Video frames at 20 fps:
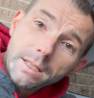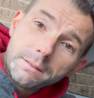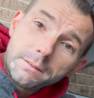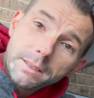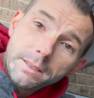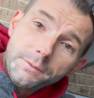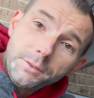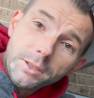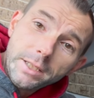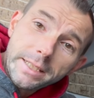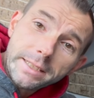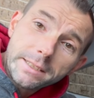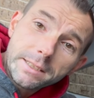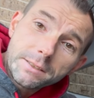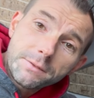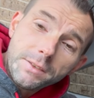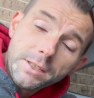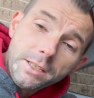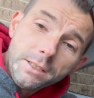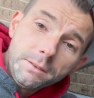If you like this
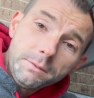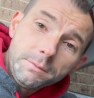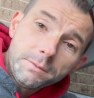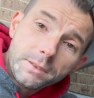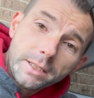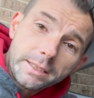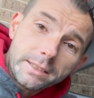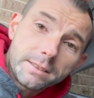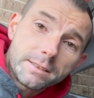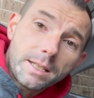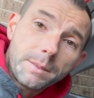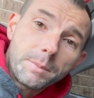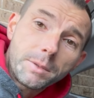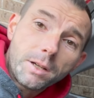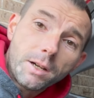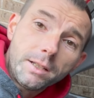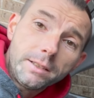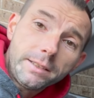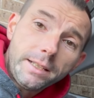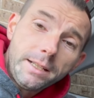video, like this type of
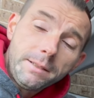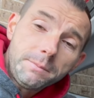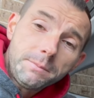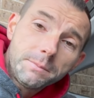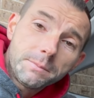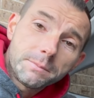content,